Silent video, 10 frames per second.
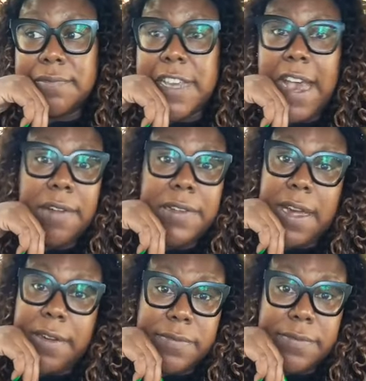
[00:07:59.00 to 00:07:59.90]
Y'all
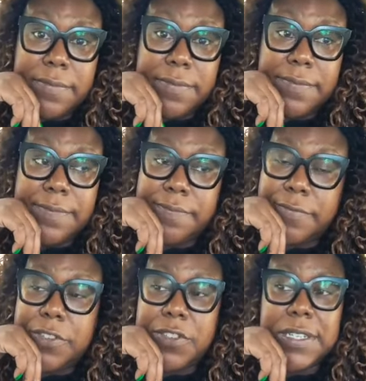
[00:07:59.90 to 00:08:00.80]
don't.
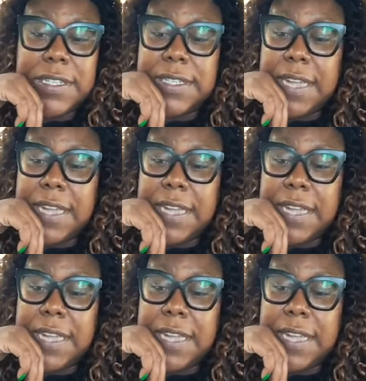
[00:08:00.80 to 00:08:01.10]
You just